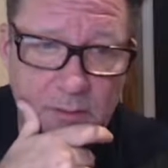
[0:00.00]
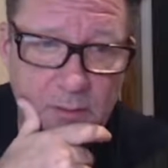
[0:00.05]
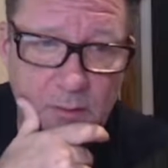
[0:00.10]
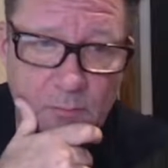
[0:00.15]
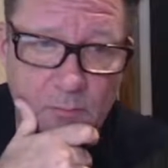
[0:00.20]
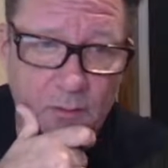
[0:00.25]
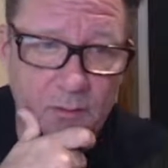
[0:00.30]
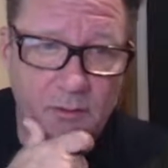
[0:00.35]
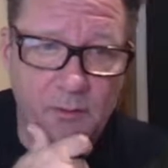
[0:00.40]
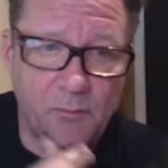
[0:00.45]
you
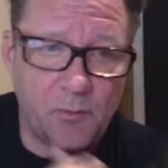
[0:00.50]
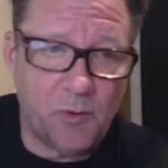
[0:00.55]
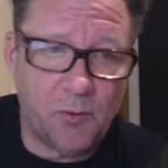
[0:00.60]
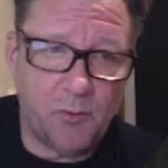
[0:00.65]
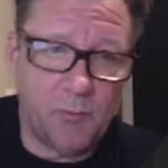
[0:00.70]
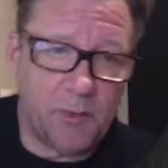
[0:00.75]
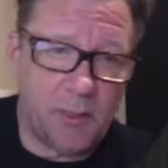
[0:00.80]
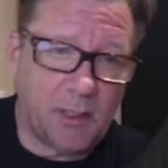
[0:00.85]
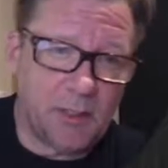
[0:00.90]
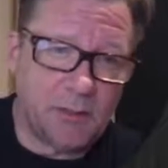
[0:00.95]
don't want them
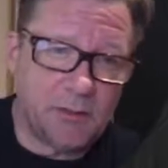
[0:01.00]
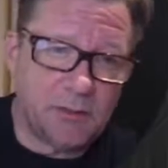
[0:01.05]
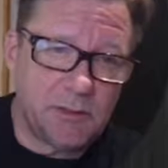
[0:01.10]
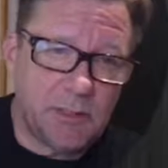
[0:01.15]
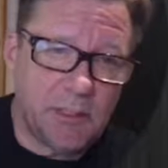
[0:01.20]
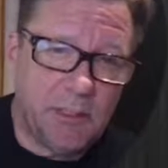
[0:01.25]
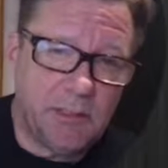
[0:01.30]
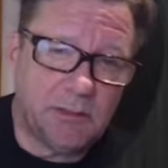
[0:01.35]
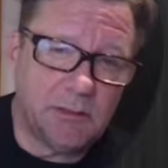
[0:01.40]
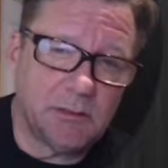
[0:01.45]
going back and
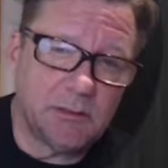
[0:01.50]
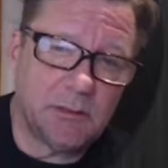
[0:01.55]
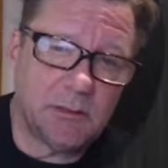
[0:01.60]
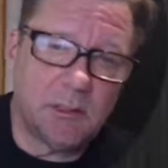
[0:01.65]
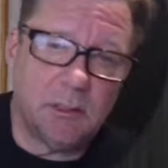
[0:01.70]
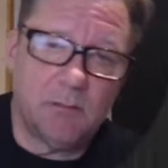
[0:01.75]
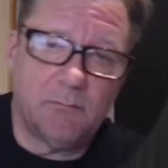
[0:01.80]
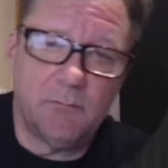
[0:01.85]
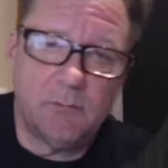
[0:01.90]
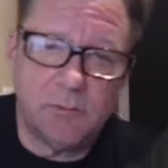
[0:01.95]
changing
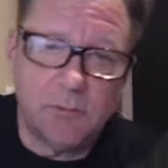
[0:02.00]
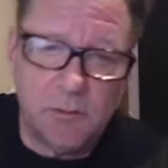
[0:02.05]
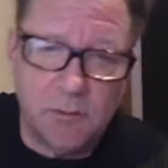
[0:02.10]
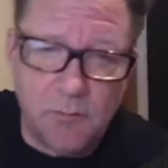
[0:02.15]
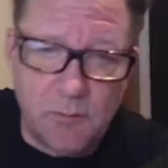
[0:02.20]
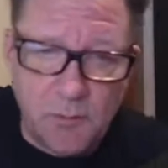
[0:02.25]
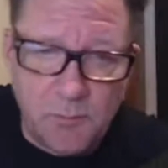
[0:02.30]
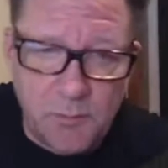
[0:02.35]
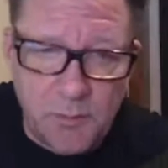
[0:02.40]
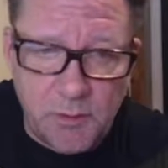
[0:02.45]
stuff. So you
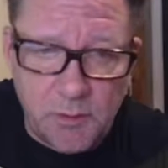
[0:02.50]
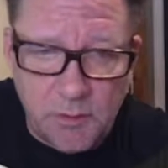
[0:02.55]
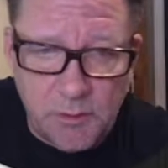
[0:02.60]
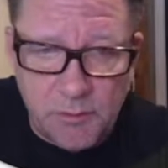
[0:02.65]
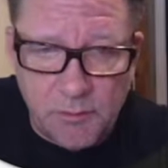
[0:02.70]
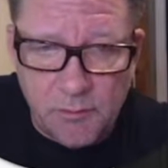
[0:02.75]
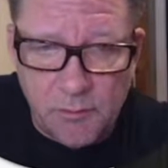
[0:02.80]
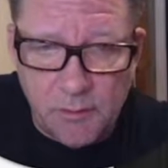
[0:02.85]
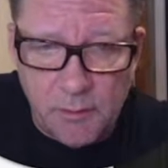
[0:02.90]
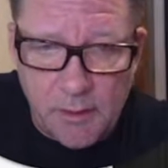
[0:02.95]
want to put a
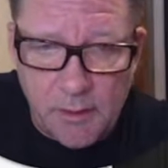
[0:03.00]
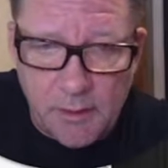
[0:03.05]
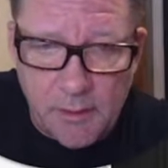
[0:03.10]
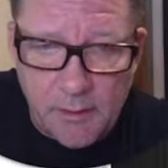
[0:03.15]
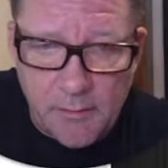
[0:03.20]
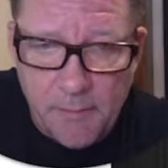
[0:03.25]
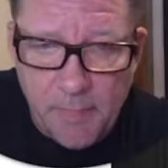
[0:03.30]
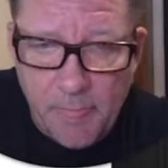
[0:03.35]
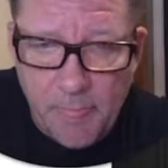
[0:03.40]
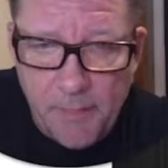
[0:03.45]
control on that.